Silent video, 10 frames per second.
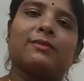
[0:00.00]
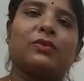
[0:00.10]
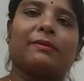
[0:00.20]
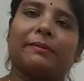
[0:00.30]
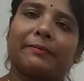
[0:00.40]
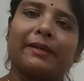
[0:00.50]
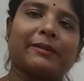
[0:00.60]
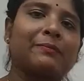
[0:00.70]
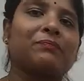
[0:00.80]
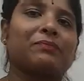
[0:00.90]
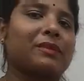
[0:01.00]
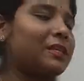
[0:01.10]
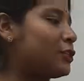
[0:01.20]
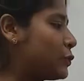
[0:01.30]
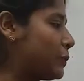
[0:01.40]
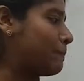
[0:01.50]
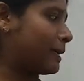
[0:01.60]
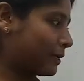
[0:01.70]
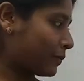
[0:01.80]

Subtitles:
Remember, these two parts,